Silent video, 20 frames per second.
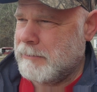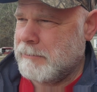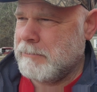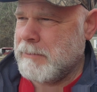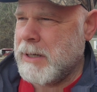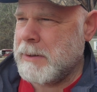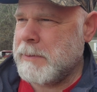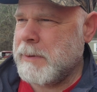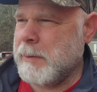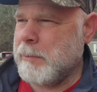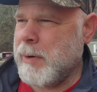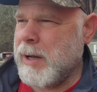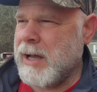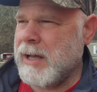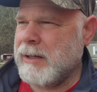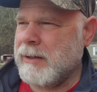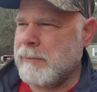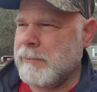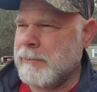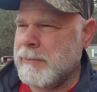Maybe you're
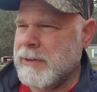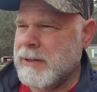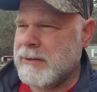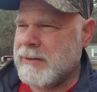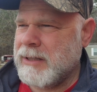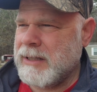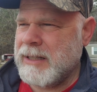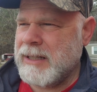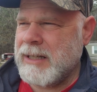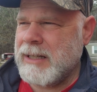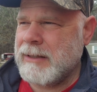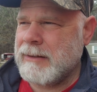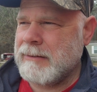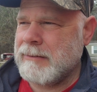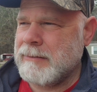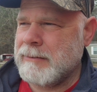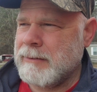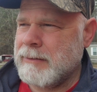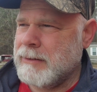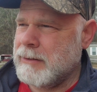buying them to eat.
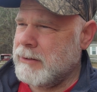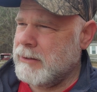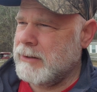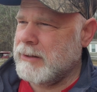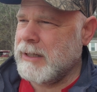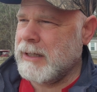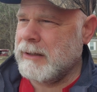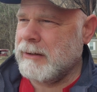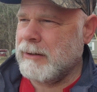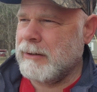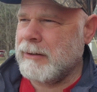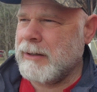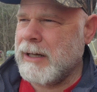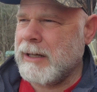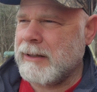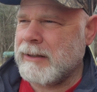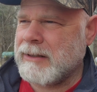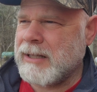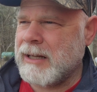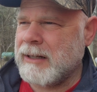You got to learn
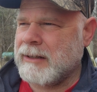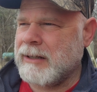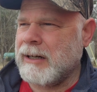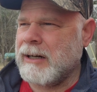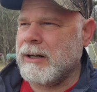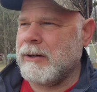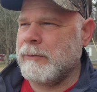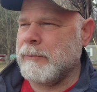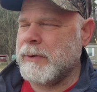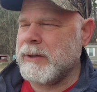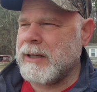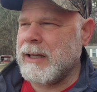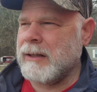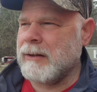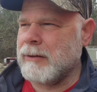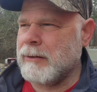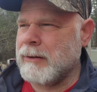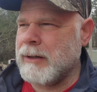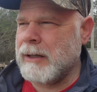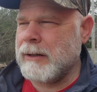how to take care of them. You got
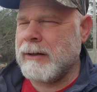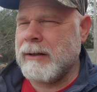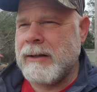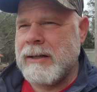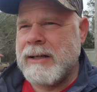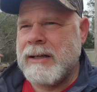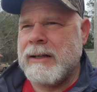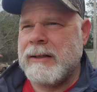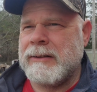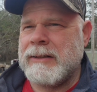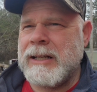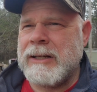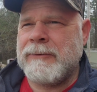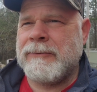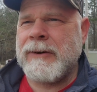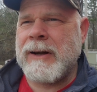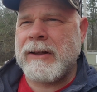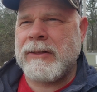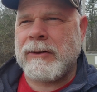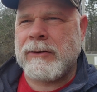to learn how to
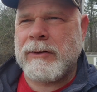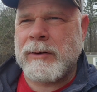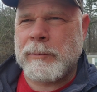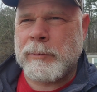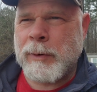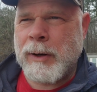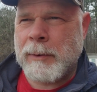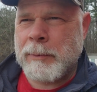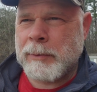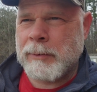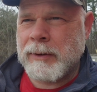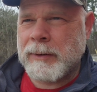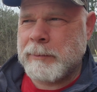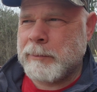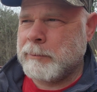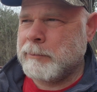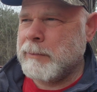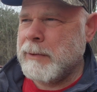defeather them properly.